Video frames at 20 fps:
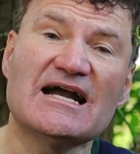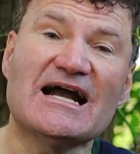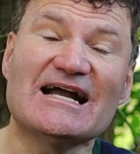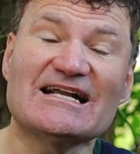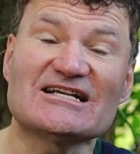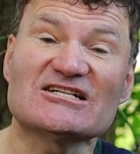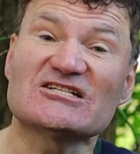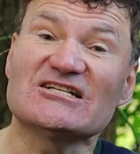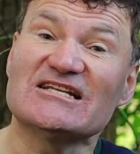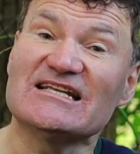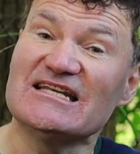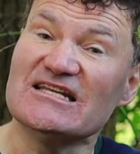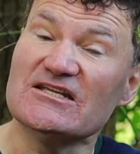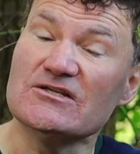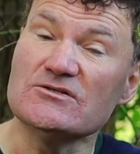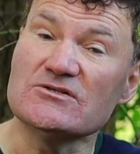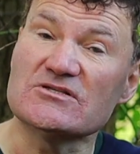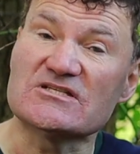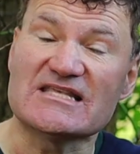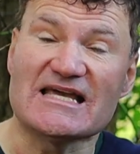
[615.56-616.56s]
actually
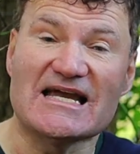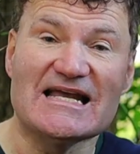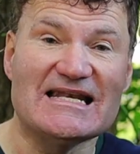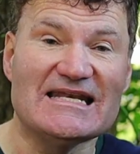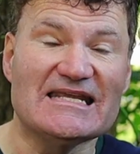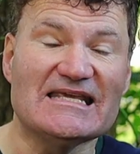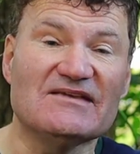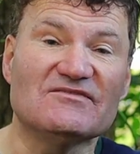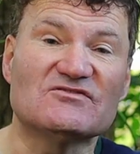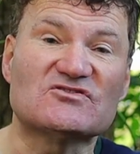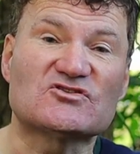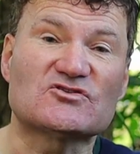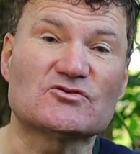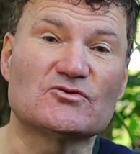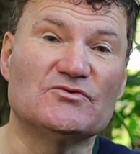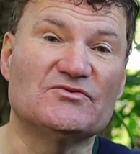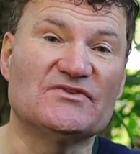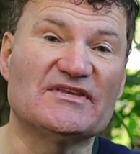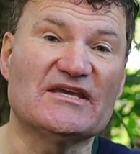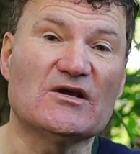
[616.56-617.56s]
lose their leaves
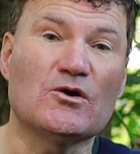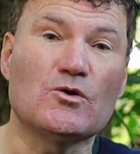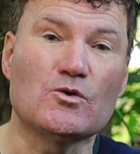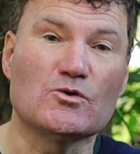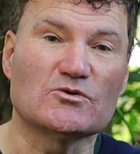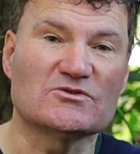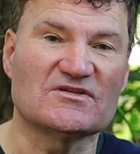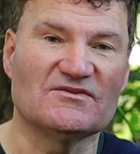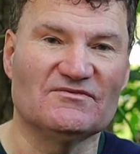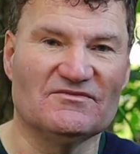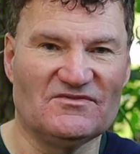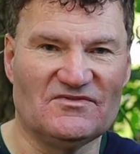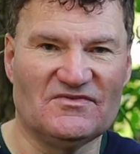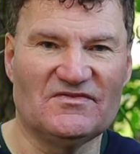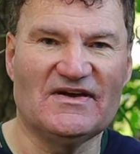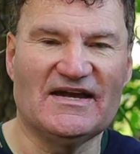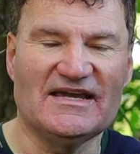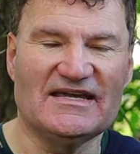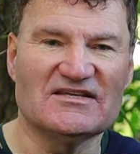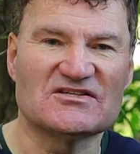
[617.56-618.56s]
during the autumn
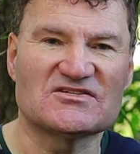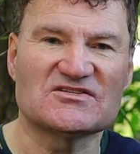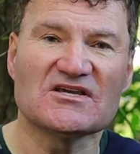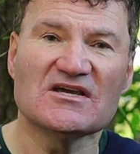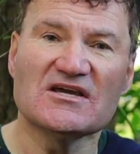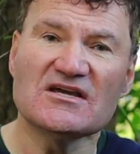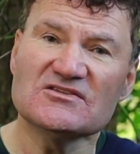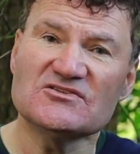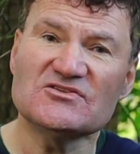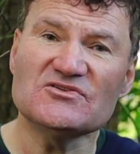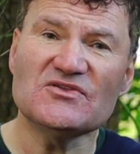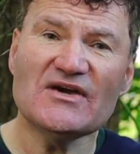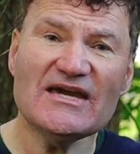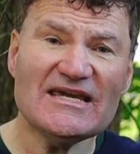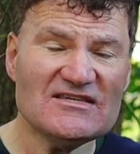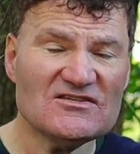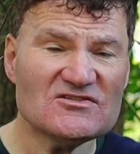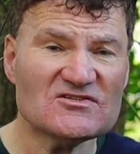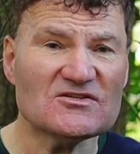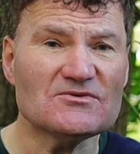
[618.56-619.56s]
phase? Do
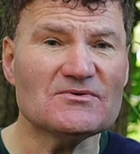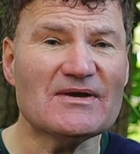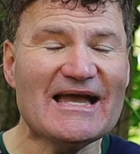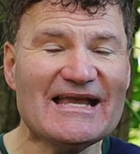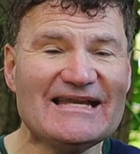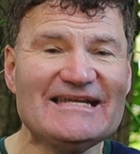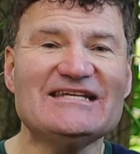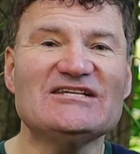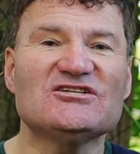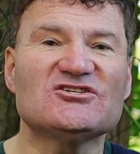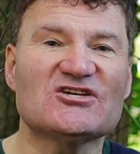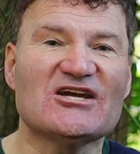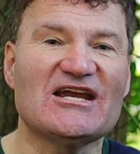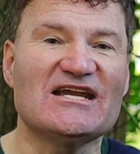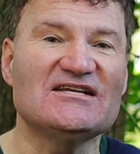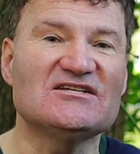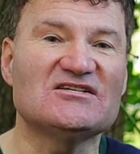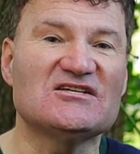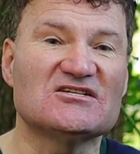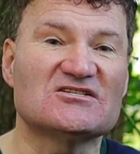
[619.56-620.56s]
they do any
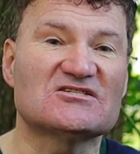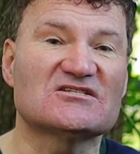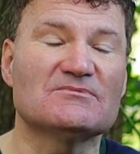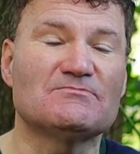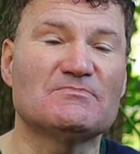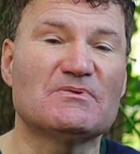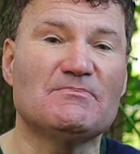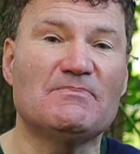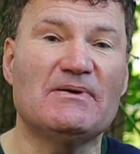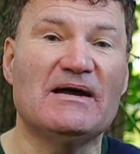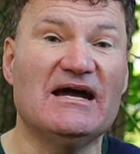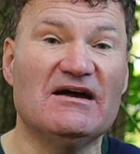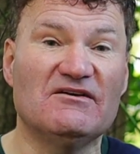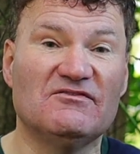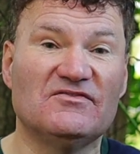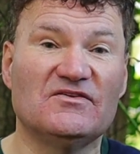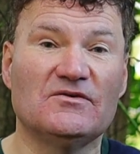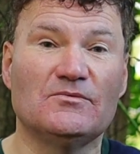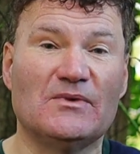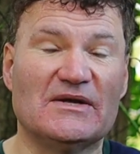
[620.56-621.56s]
changes to prepare
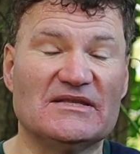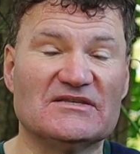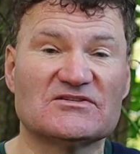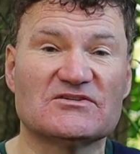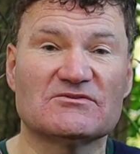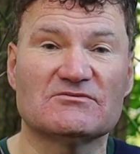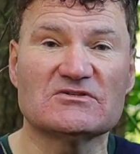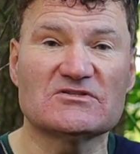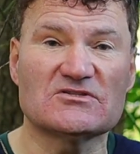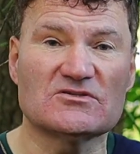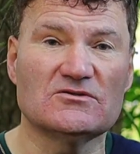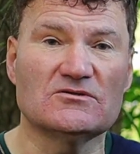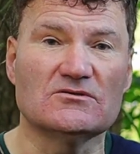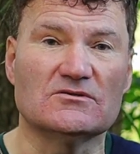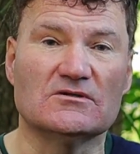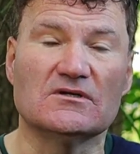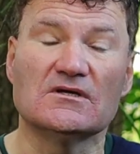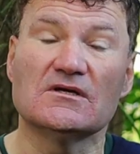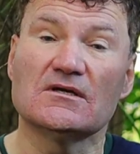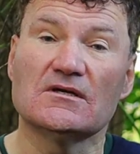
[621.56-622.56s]
for winter at
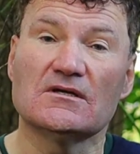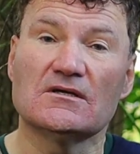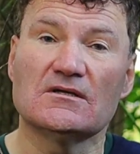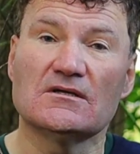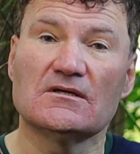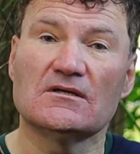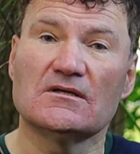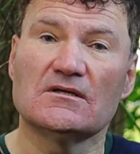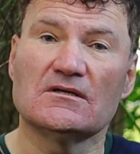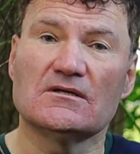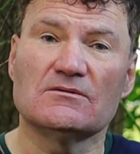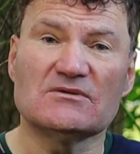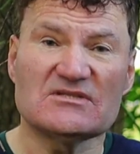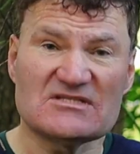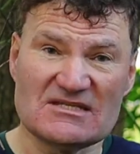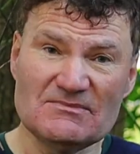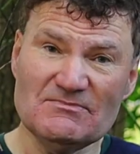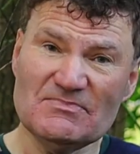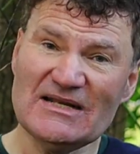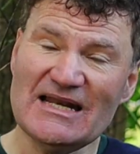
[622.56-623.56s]
all? Well, the
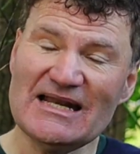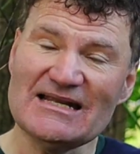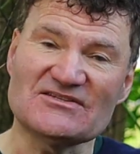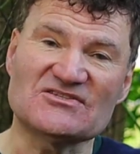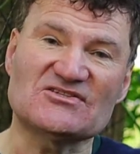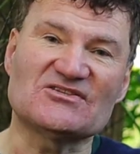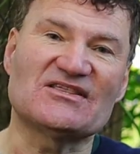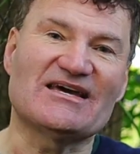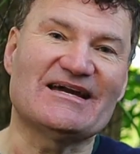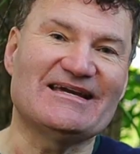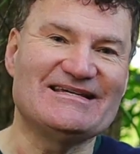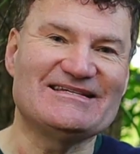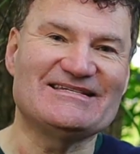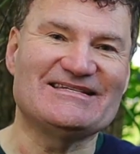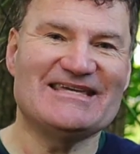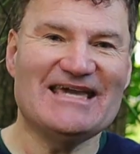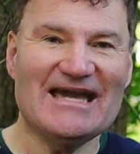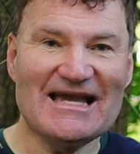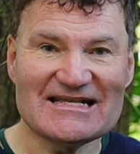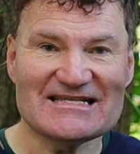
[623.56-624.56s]
simple answer to that
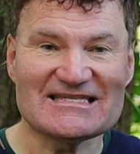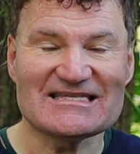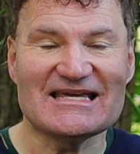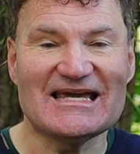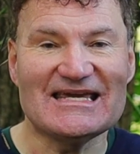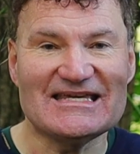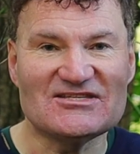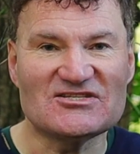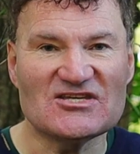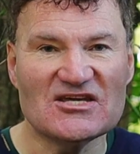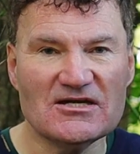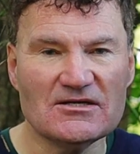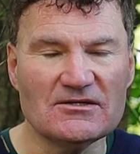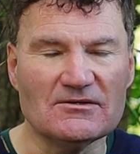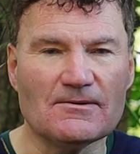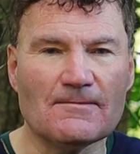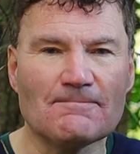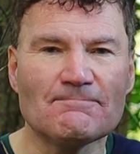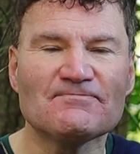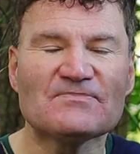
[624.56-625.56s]
is yes, they
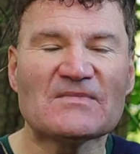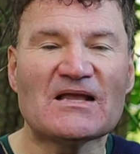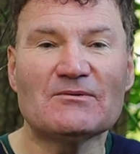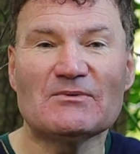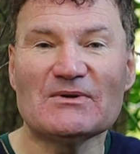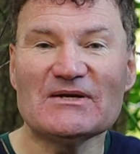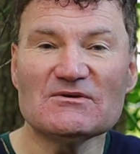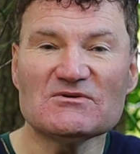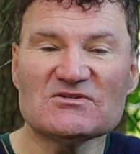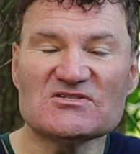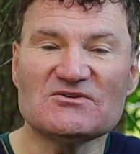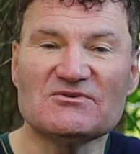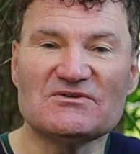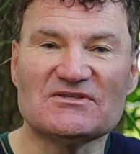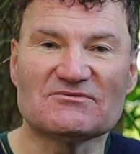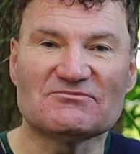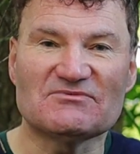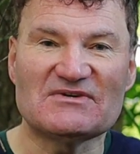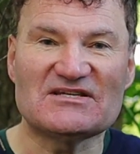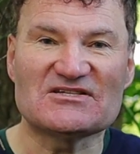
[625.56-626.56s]
do. And when I was doing
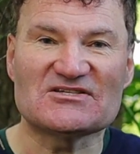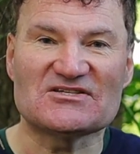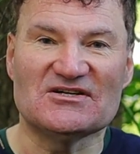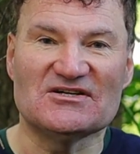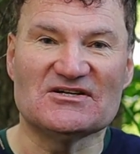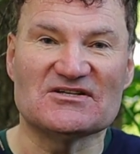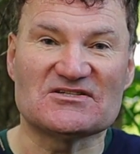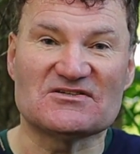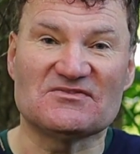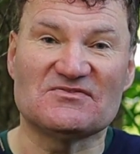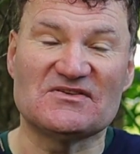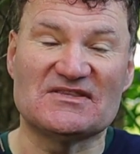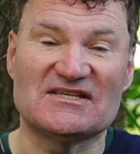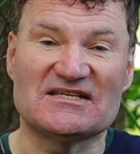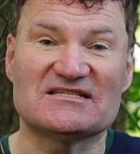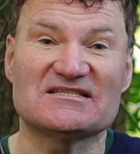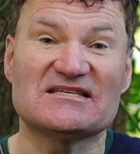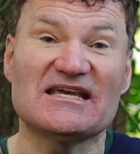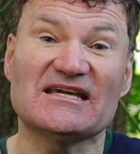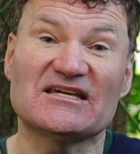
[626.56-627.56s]
the research for
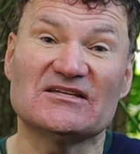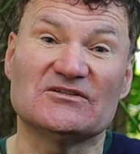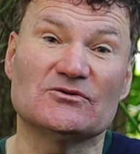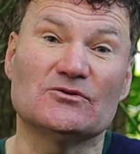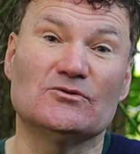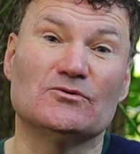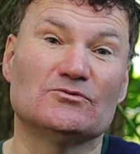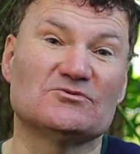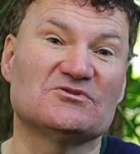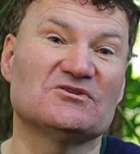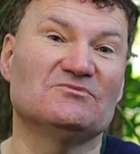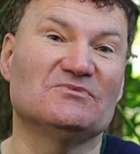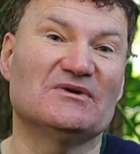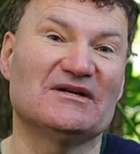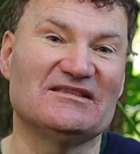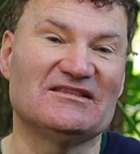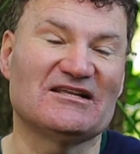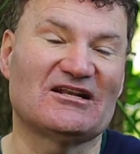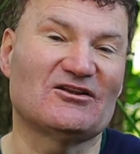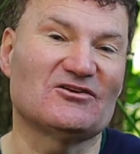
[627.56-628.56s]
this second autumn
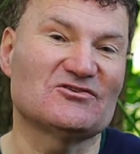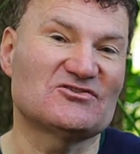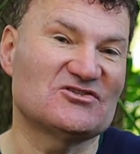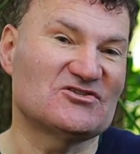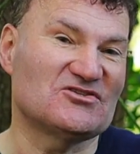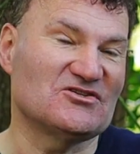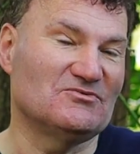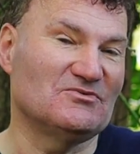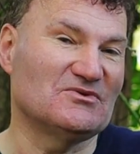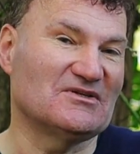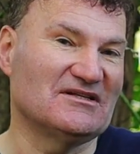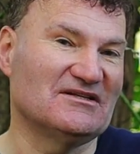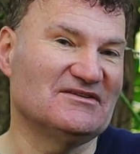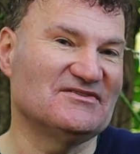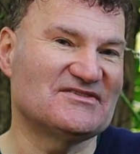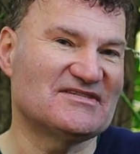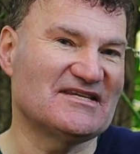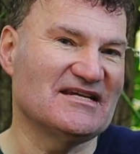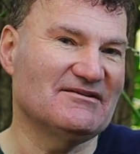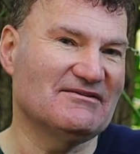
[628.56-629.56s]
one in the Gloucestershire
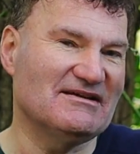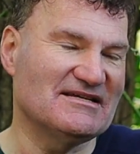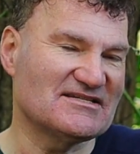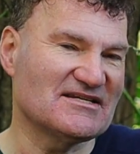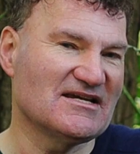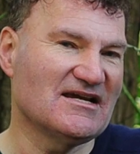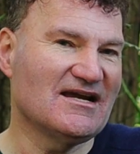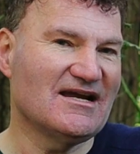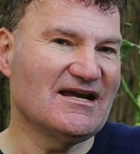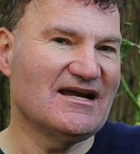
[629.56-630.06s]
Woodland series,